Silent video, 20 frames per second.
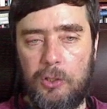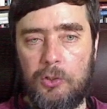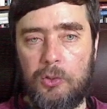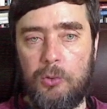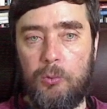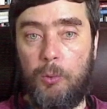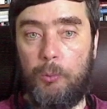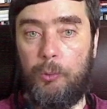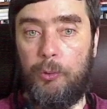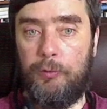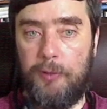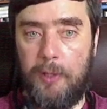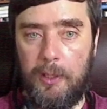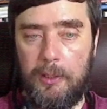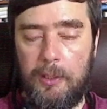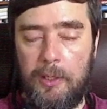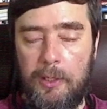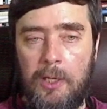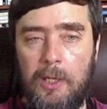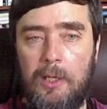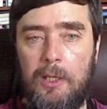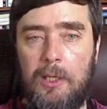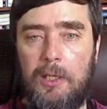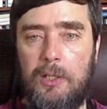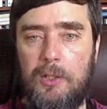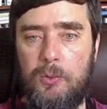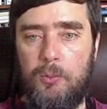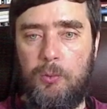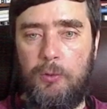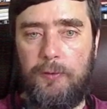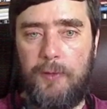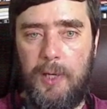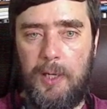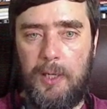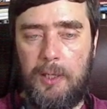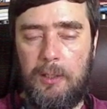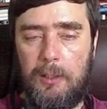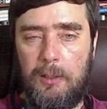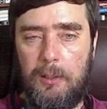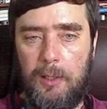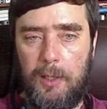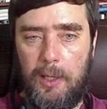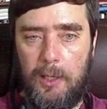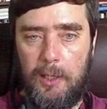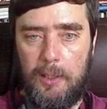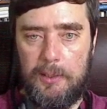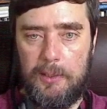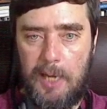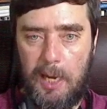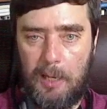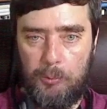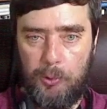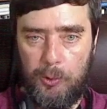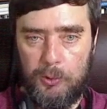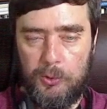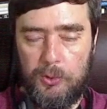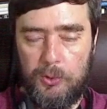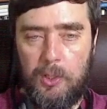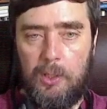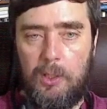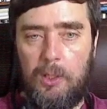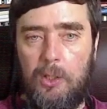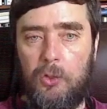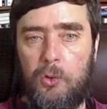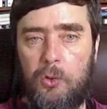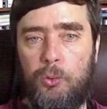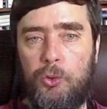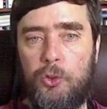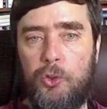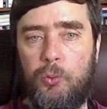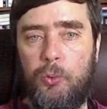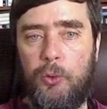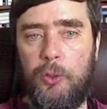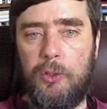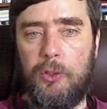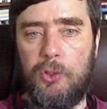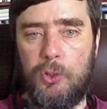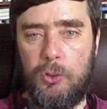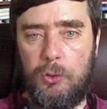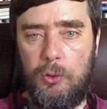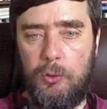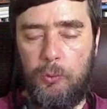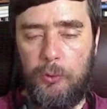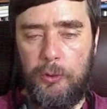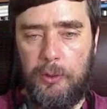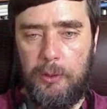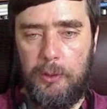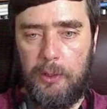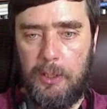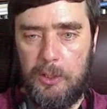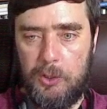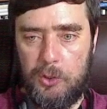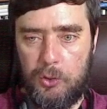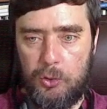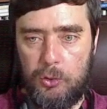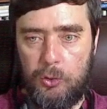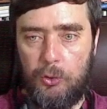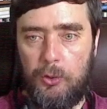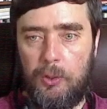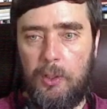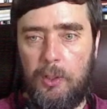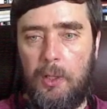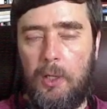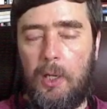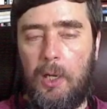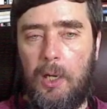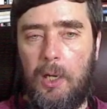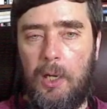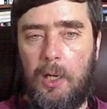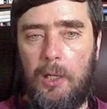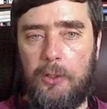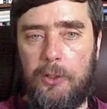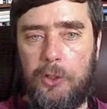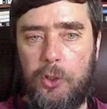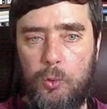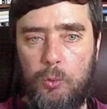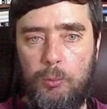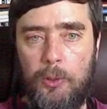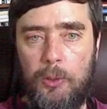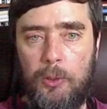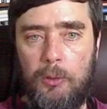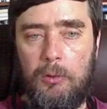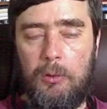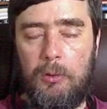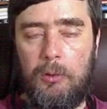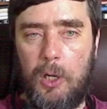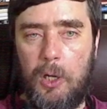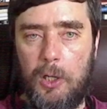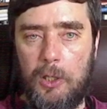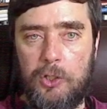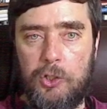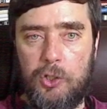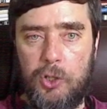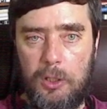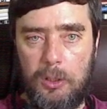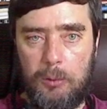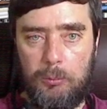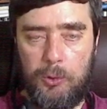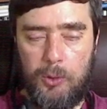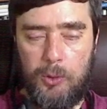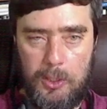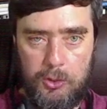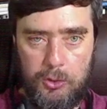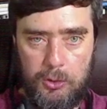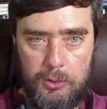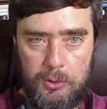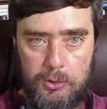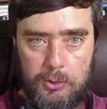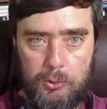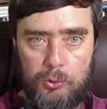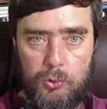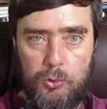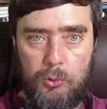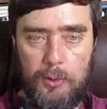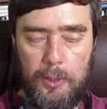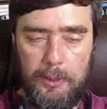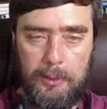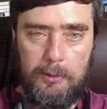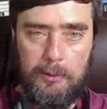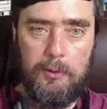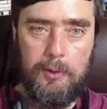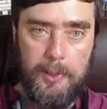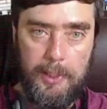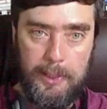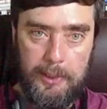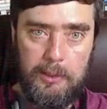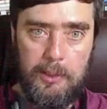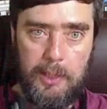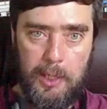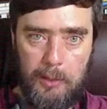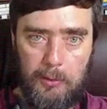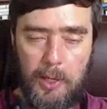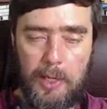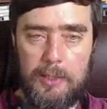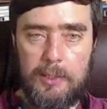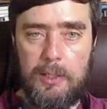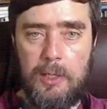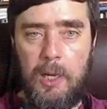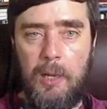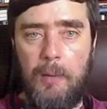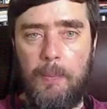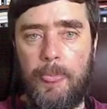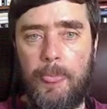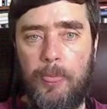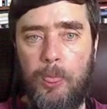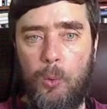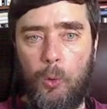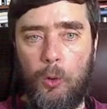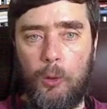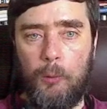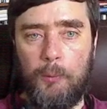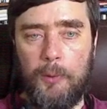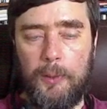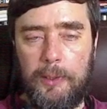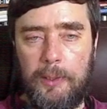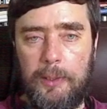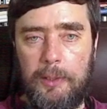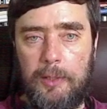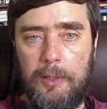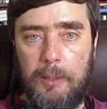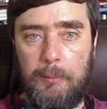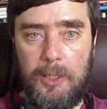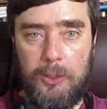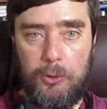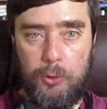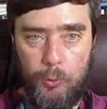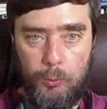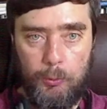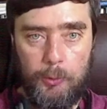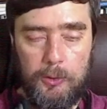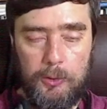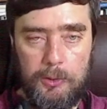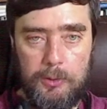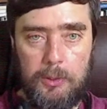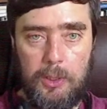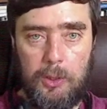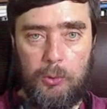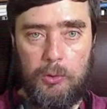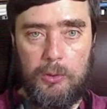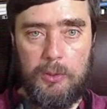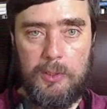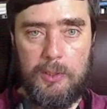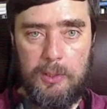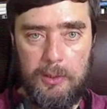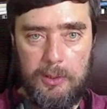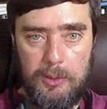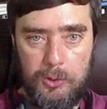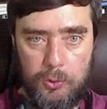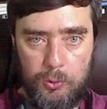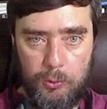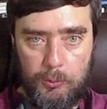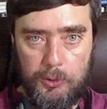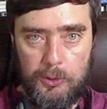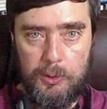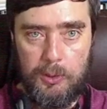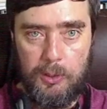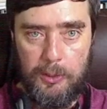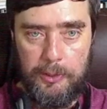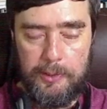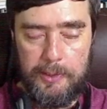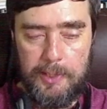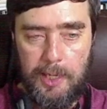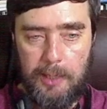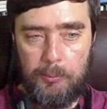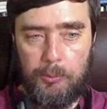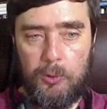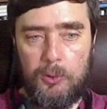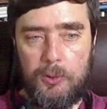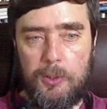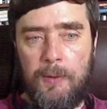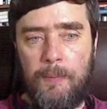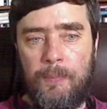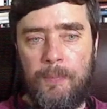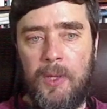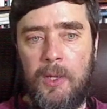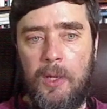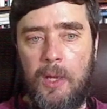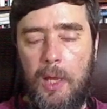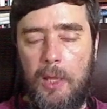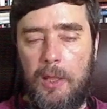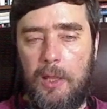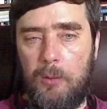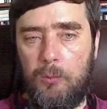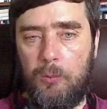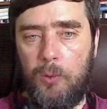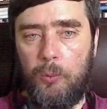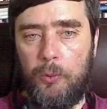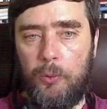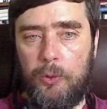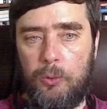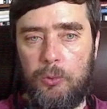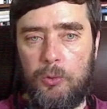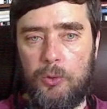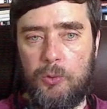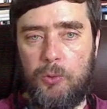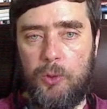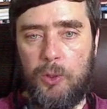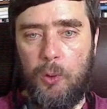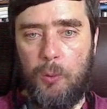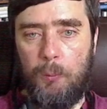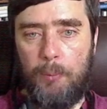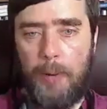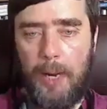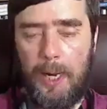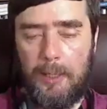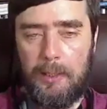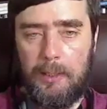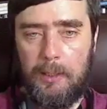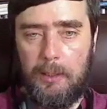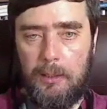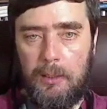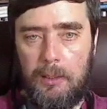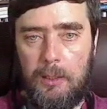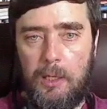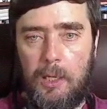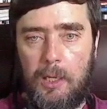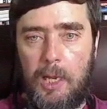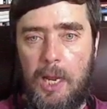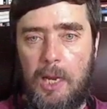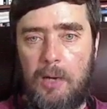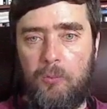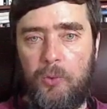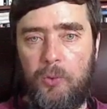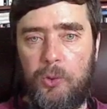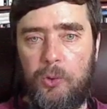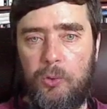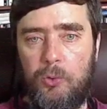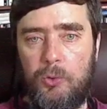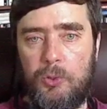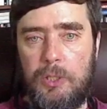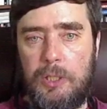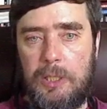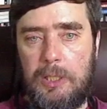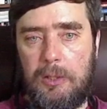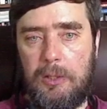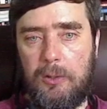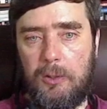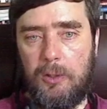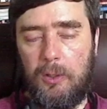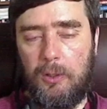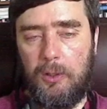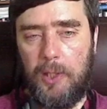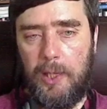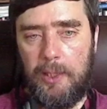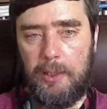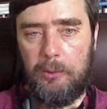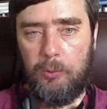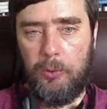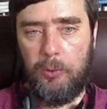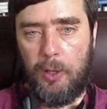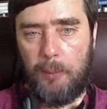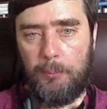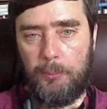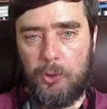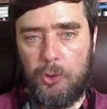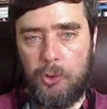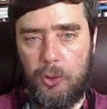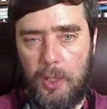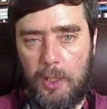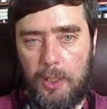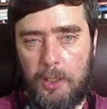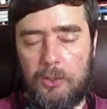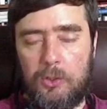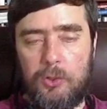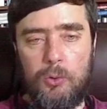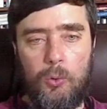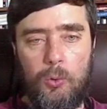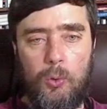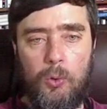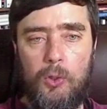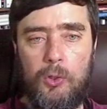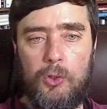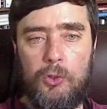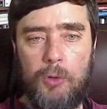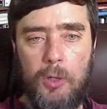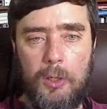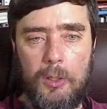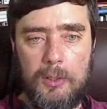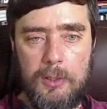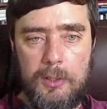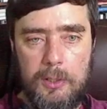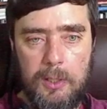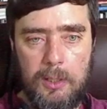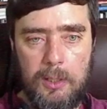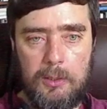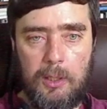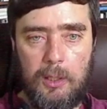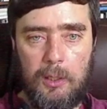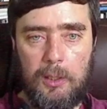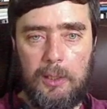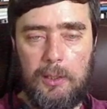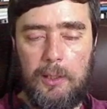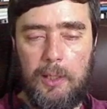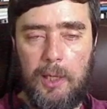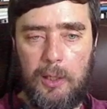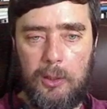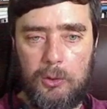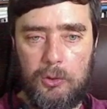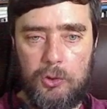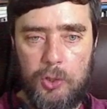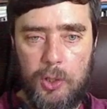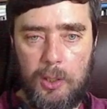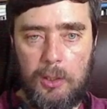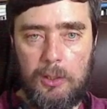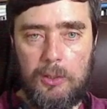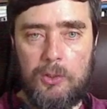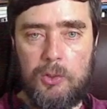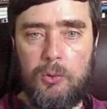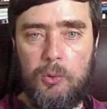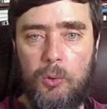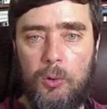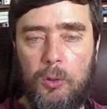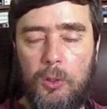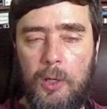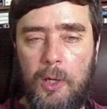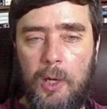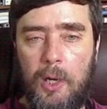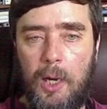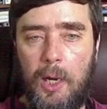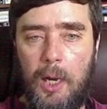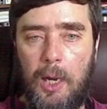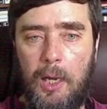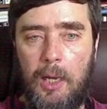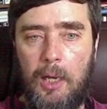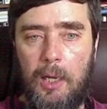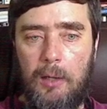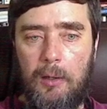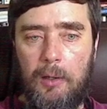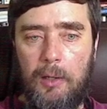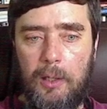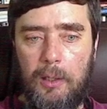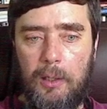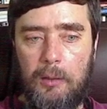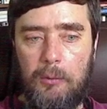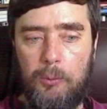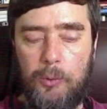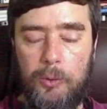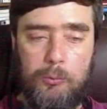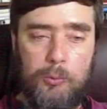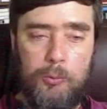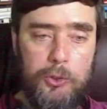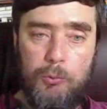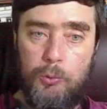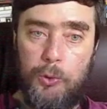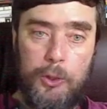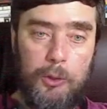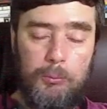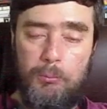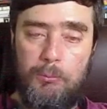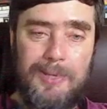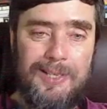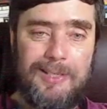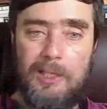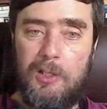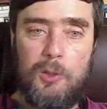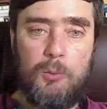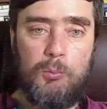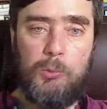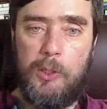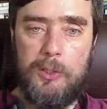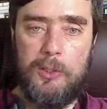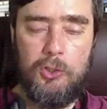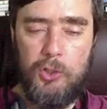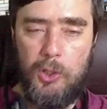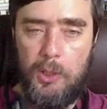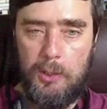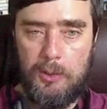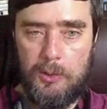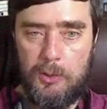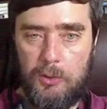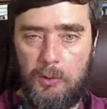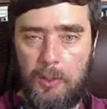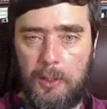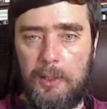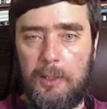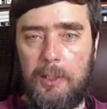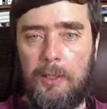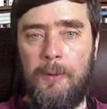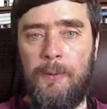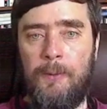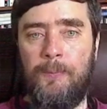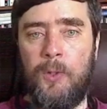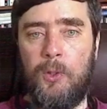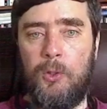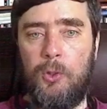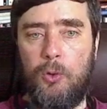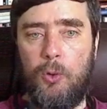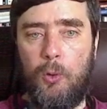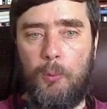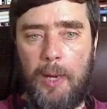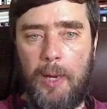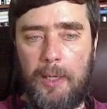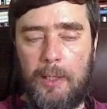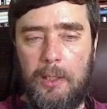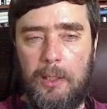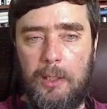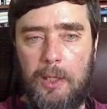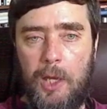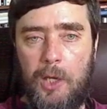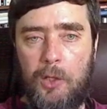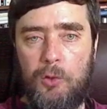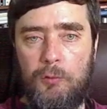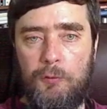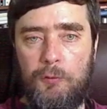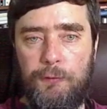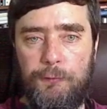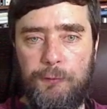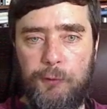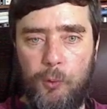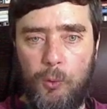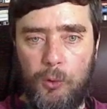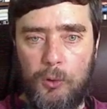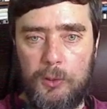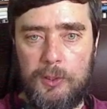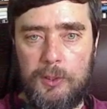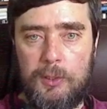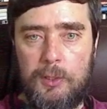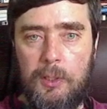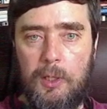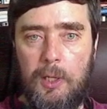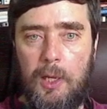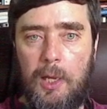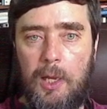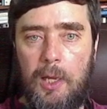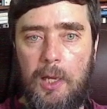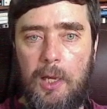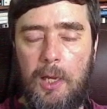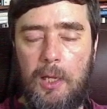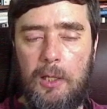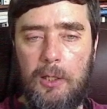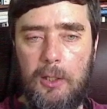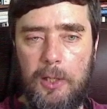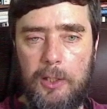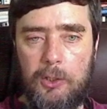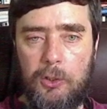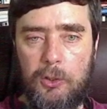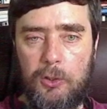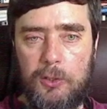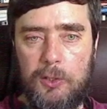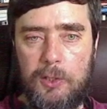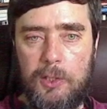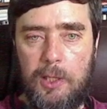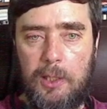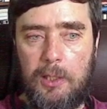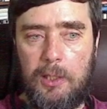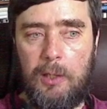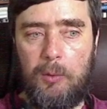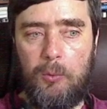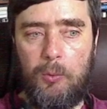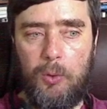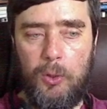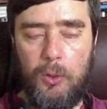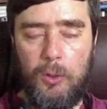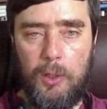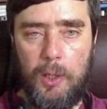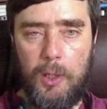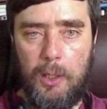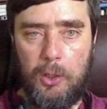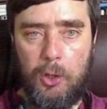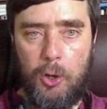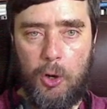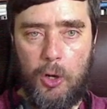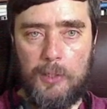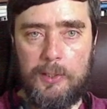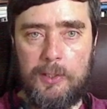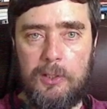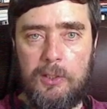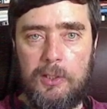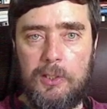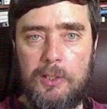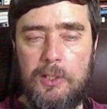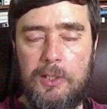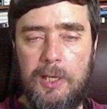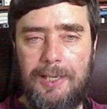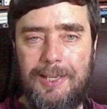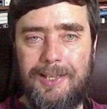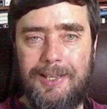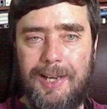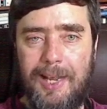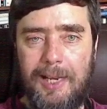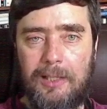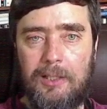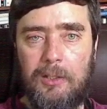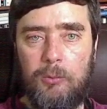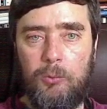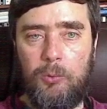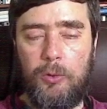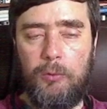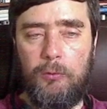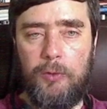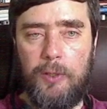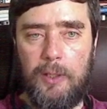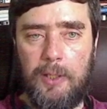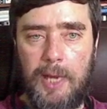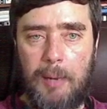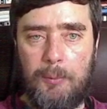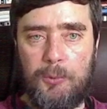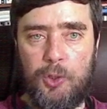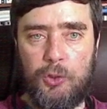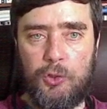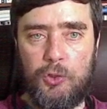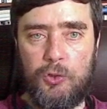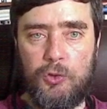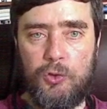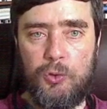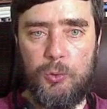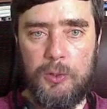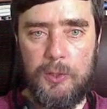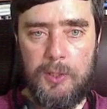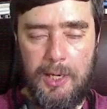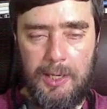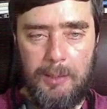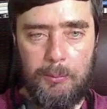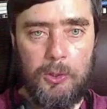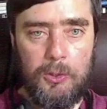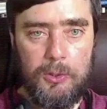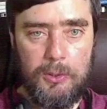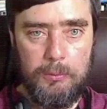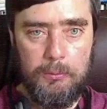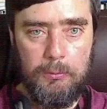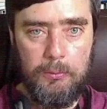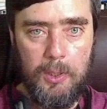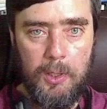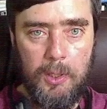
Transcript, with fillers: And so what we've done is we've taken Taken uh, tadpoles into which we ins we insert uh, human oncogenic mutations, so like like K R A S. Normally, they make tumors, and you can see these tumors on the tadpoles. And then what we do is we go back in and we use either light with optogenetics or drugs that target the ion channels, mm-hmm, or mm-hmm. uh, uh, we, we we could misexpress channels directly. You go back in and you force a, an electrical state that will uh, cause it to stay connected with, via gap junctions, to its neighbors.